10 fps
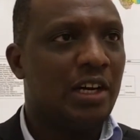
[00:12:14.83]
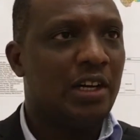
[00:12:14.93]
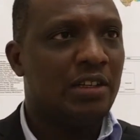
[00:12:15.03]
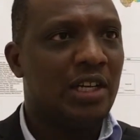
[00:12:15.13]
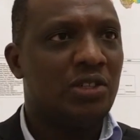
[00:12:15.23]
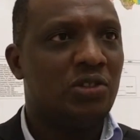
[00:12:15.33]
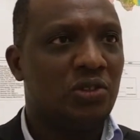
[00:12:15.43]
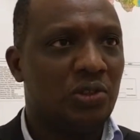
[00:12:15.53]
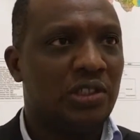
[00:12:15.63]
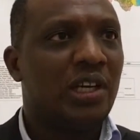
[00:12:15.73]
natural
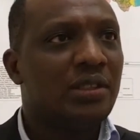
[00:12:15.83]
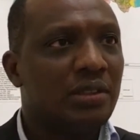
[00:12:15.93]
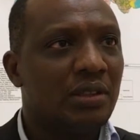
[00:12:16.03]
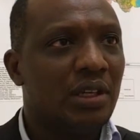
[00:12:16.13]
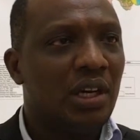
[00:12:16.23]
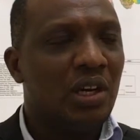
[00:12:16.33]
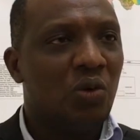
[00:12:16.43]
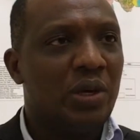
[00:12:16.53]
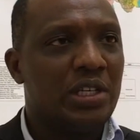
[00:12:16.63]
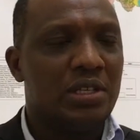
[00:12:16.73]
sources,
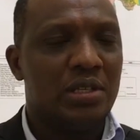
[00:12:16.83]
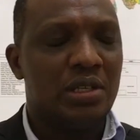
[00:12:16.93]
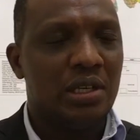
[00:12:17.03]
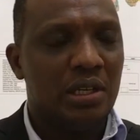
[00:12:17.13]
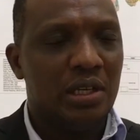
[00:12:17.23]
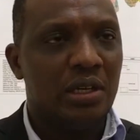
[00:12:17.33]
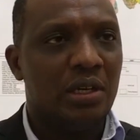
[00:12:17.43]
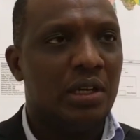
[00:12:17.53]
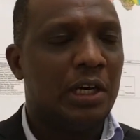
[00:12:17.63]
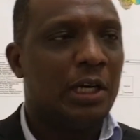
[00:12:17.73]
which is really
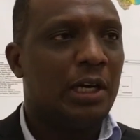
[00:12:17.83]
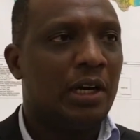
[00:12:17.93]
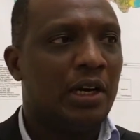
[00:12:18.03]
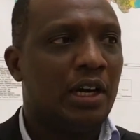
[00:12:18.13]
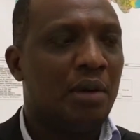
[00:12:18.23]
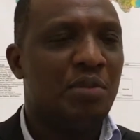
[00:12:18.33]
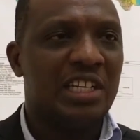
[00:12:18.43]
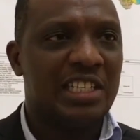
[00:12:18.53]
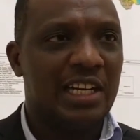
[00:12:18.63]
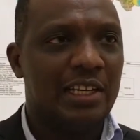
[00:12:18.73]
a
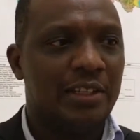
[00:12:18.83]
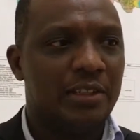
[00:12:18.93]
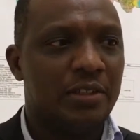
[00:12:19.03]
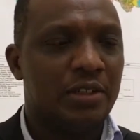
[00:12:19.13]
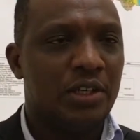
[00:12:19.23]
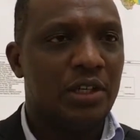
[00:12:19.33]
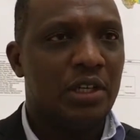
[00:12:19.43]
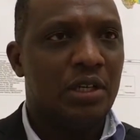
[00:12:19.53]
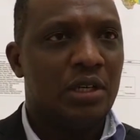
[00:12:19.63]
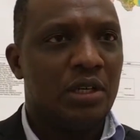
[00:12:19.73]
big challenge.
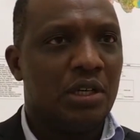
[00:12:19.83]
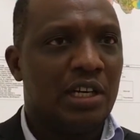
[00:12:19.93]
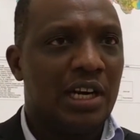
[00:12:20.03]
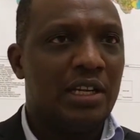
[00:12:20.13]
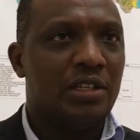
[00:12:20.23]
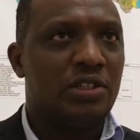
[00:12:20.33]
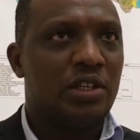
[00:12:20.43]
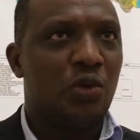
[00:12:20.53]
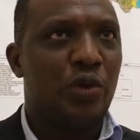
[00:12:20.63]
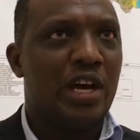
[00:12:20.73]

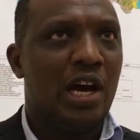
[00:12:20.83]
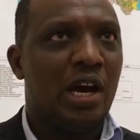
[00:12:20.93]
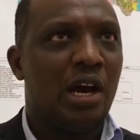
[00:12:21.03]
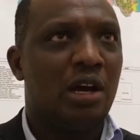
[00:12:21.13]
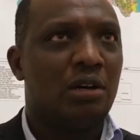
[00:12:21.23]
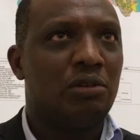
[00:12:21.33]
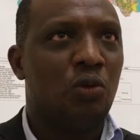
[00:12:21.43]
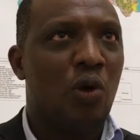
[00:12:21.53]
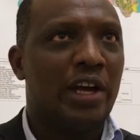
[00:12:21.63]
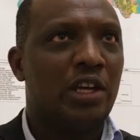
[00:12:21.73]
Currently, we are
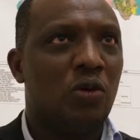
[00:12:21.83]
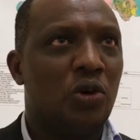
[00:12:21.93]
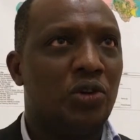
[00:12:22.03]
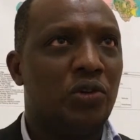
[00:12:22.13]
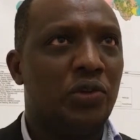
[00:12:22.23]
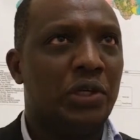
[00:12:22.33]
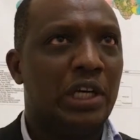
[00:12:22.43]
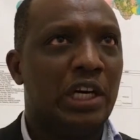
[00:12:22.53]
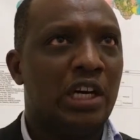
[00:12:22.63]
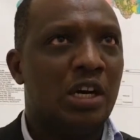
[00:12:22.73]
working on
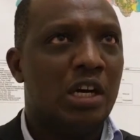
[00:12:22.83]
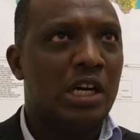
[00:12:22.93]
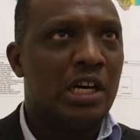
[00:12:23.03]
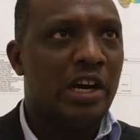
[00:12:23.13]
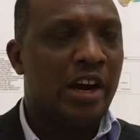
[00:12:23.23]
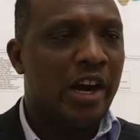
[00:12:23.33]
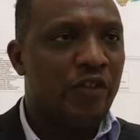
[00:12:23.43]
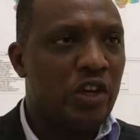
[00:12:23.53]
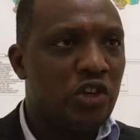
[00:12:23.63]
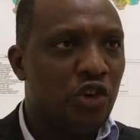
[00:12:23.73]
a
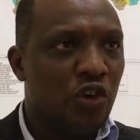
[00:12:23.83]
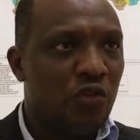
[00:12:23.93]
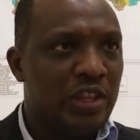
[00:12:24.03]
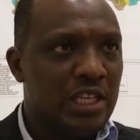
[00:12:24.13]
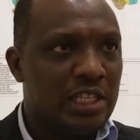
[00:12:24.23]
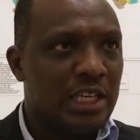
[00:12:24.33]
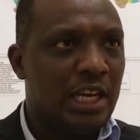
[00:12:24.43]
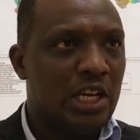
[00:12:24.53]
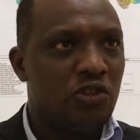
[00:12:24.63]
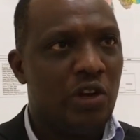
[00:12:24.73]
revision of this
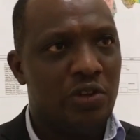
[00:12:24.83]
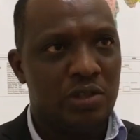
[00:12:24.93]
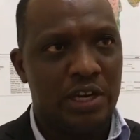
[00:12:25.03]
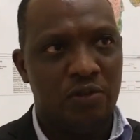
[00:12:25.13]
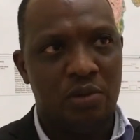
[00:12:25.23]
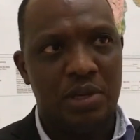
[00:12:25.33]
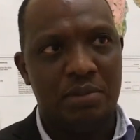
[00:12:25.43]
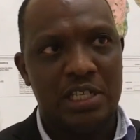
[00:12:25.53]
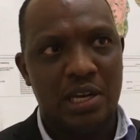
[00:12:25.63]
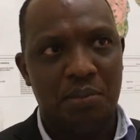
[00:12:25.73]
National Land Use and Development
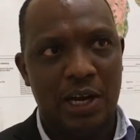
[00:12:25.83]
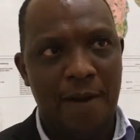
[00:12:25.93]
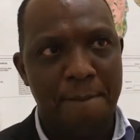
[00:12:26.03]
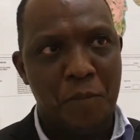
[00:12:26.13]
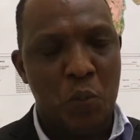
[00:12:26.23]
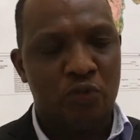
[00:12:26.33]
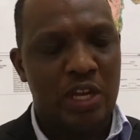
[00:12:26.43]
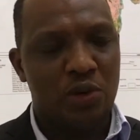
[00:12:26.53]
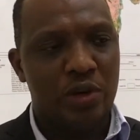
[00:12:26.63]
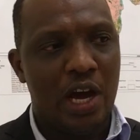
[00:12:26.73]
Master Plan
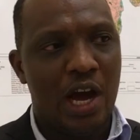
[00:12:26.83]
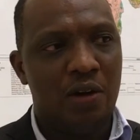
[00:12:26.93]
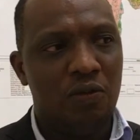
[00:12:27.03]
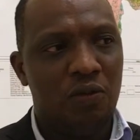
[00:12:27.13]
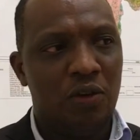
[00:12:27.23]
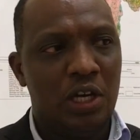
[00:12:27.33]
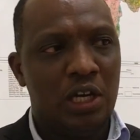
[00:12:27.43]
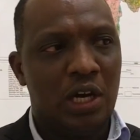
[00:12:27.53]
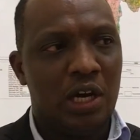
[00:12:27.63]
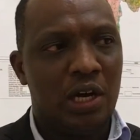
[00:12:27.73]
that we have,
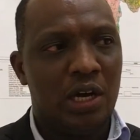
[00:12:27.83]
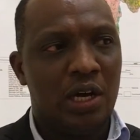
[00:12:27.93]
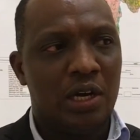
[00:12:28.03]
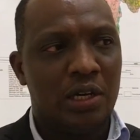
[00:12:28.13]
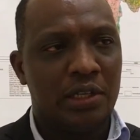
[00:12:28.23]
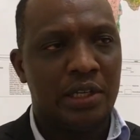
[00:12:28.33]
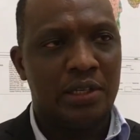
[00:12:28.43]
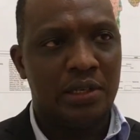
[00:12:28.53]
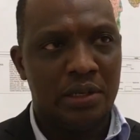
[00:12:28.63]
that